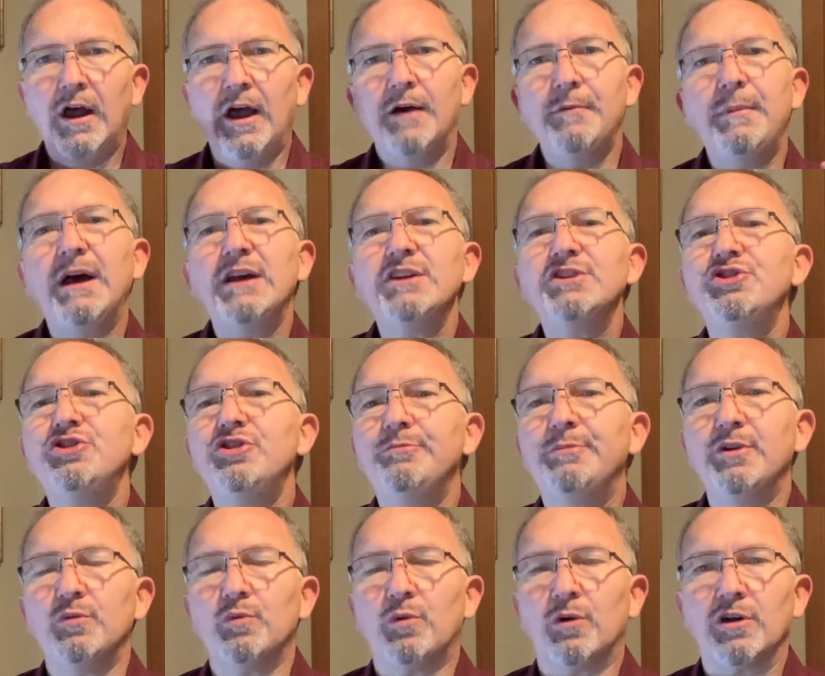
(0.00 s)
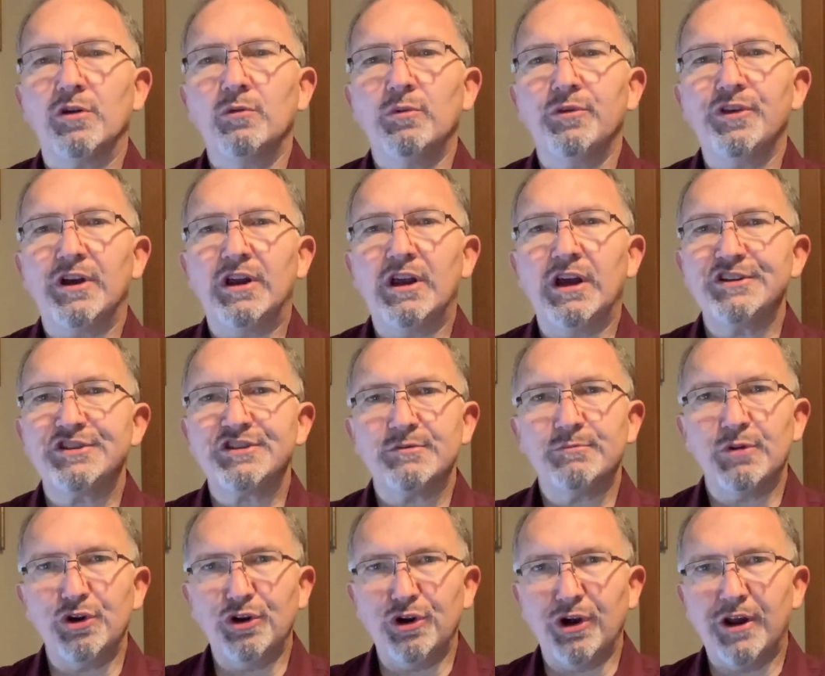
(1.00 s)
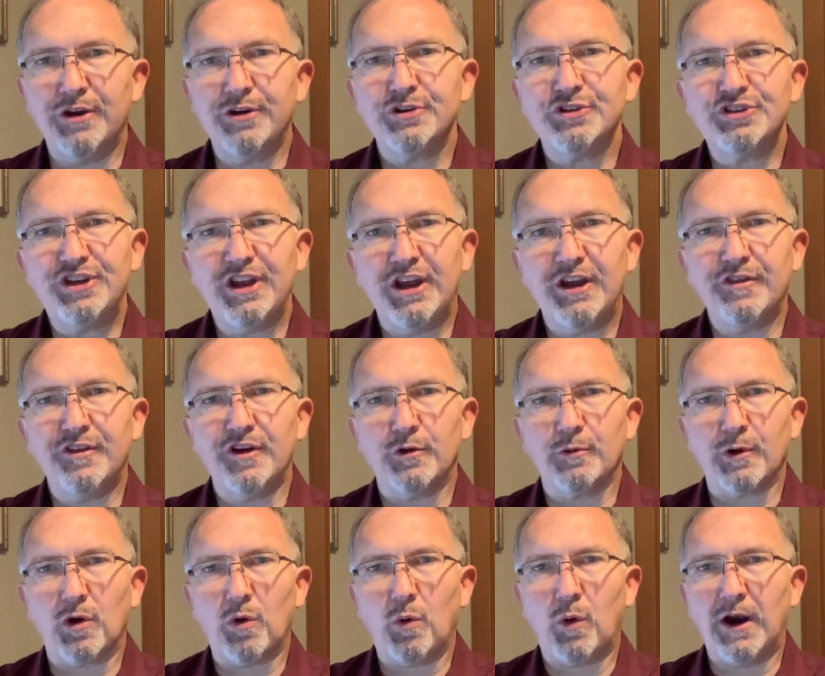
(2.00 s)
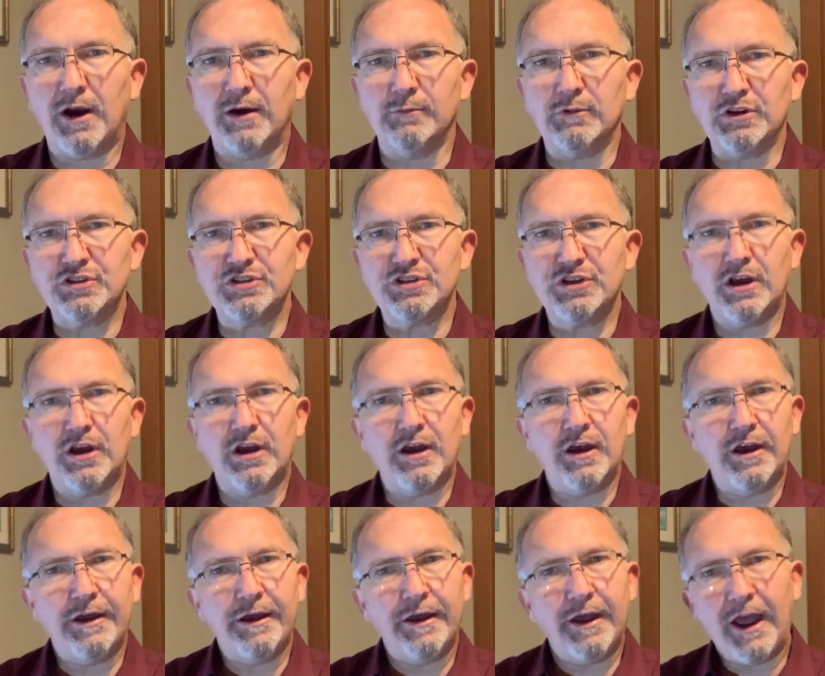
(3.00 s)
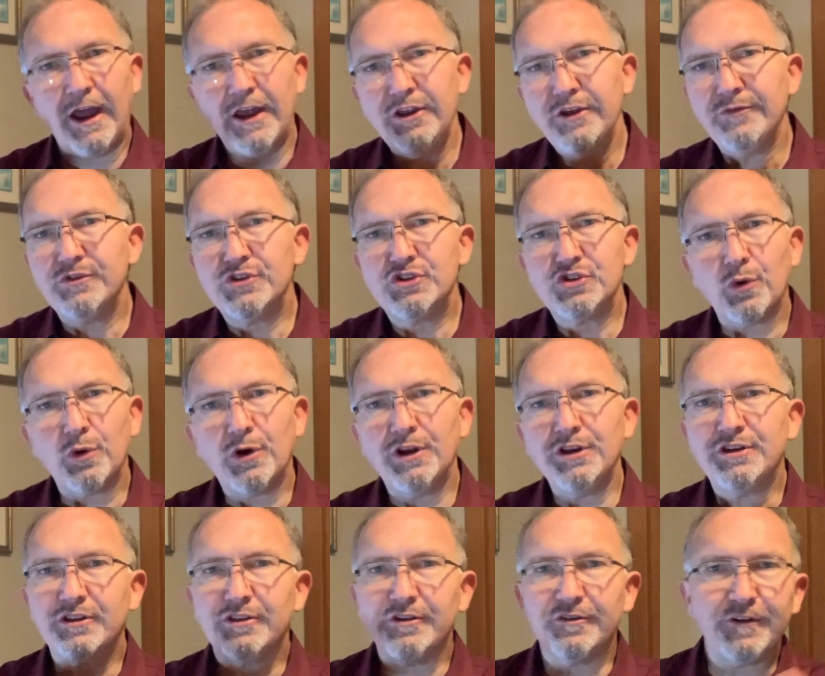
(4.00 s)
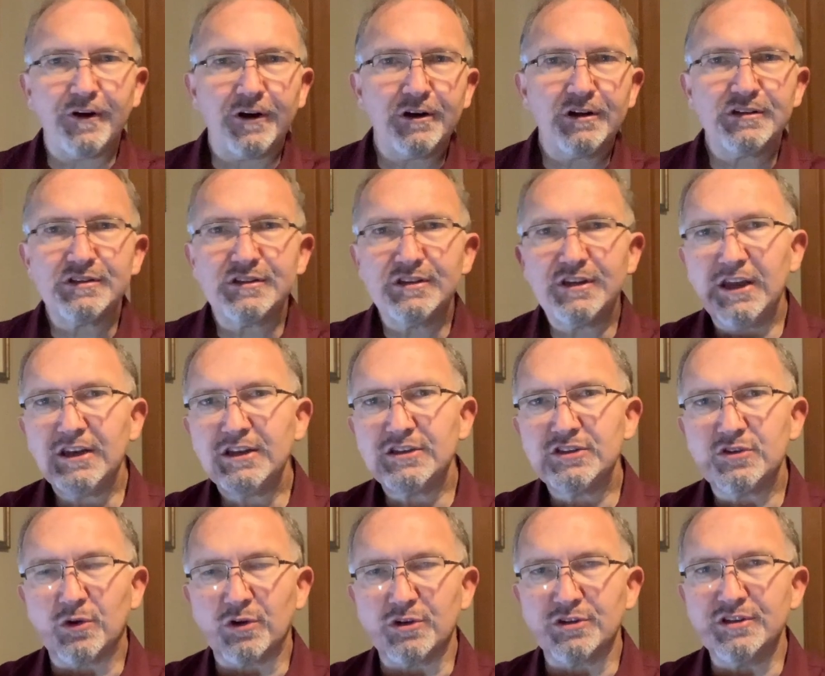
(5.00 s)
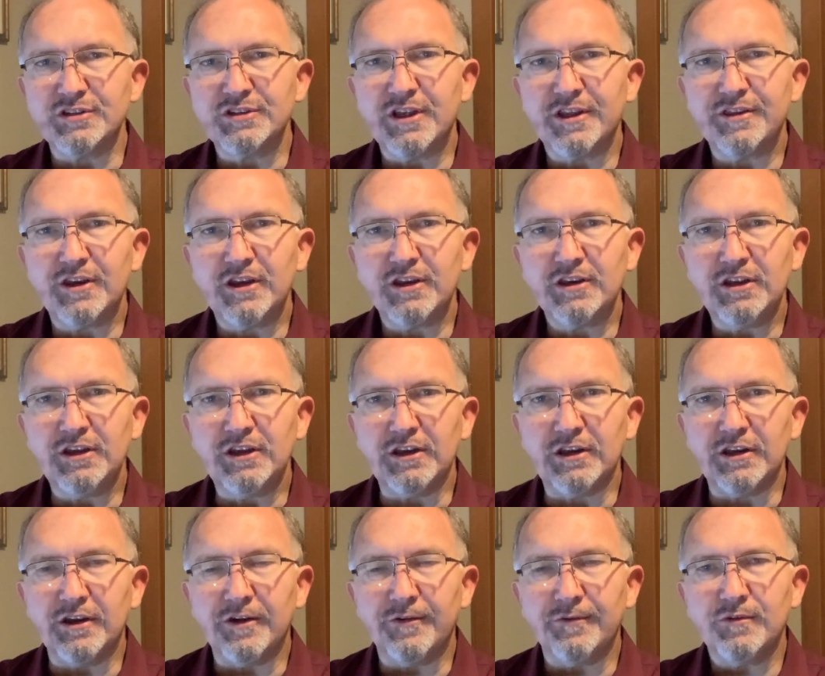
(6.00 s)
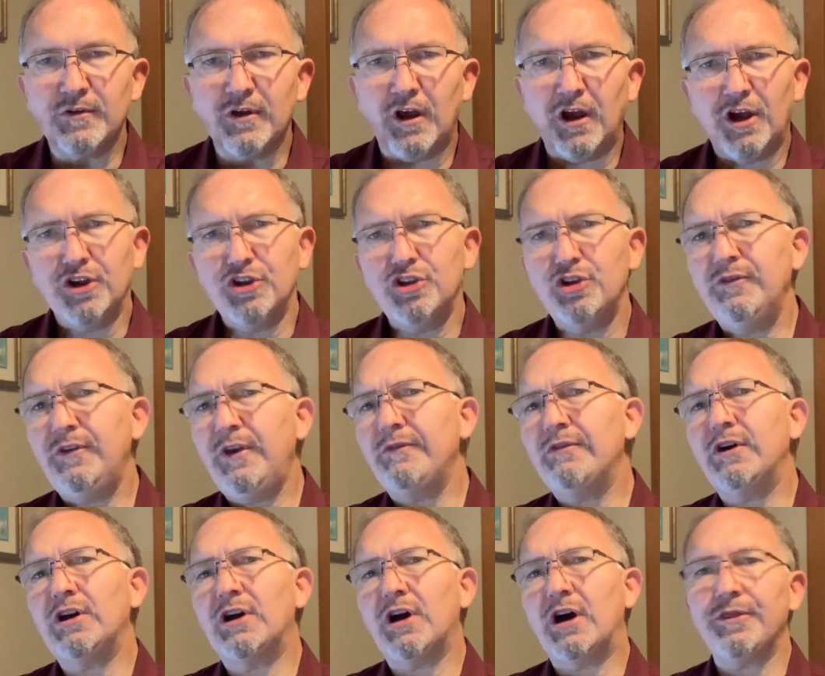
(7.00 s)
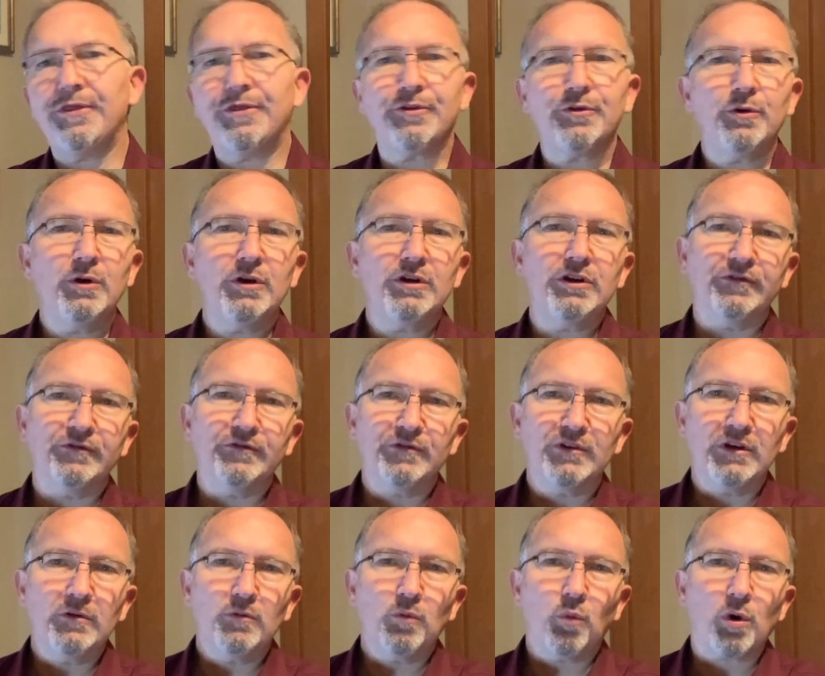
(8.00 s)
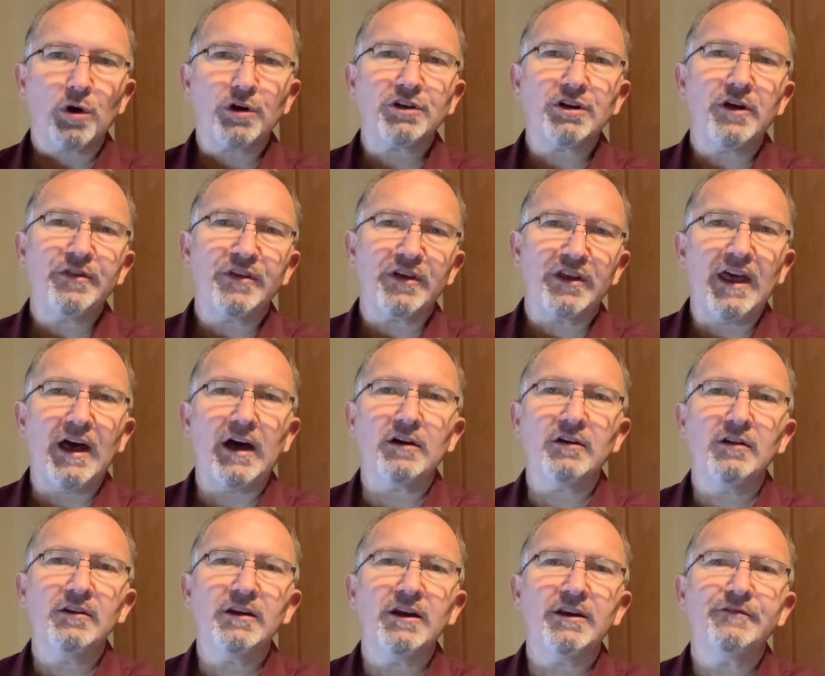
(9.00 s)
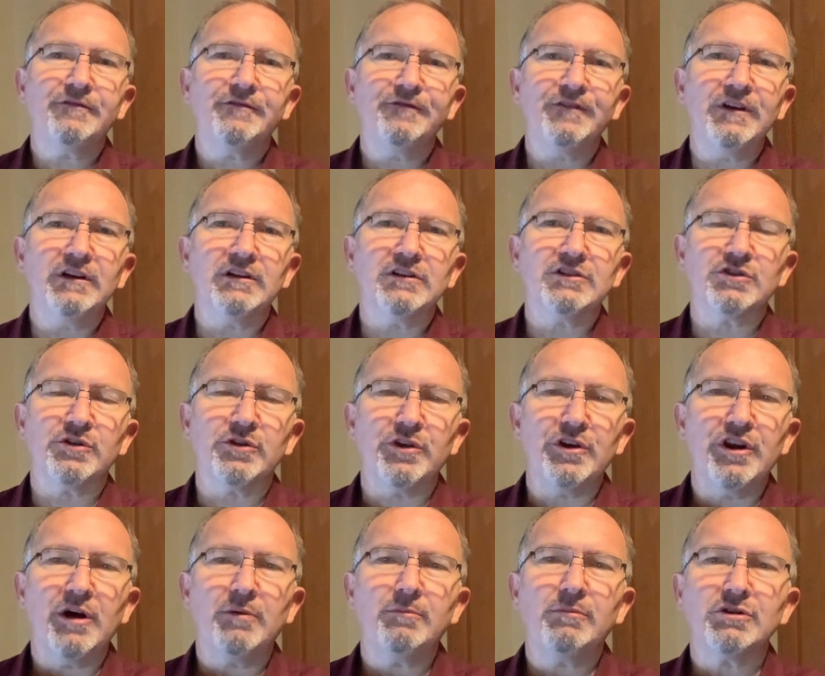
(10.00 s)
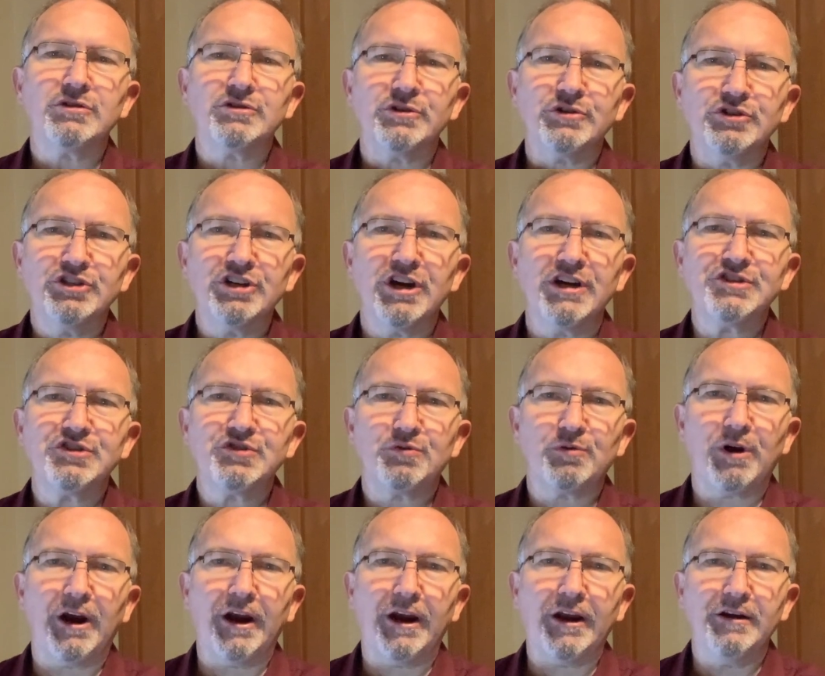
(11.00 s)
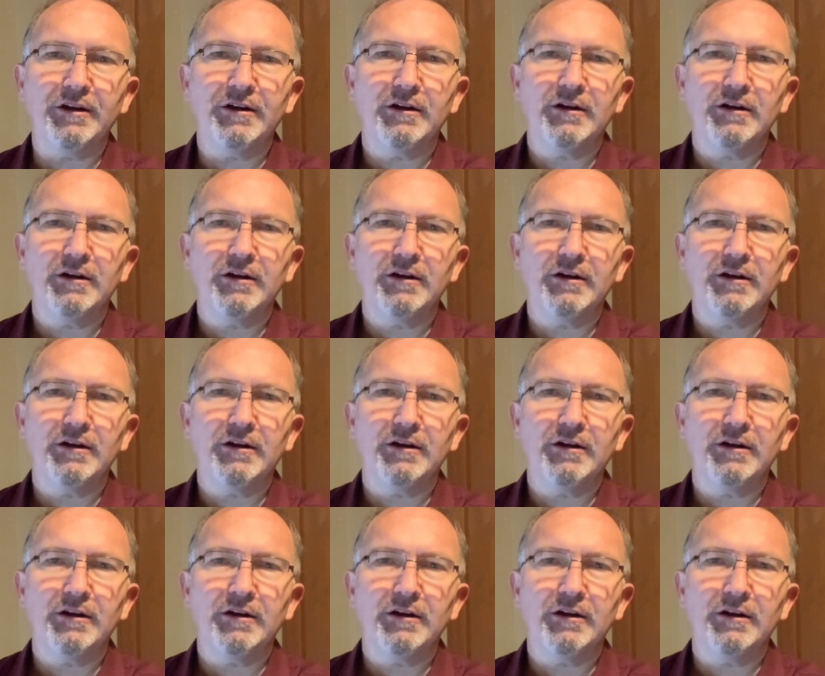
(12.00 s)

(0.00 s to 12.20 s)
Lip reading: Imagine you've been working with a customer and you understand their requirements, and you've joined to the various data sources that they need. You've even gone through and you've worked on the calculated fields so the numbers are just right.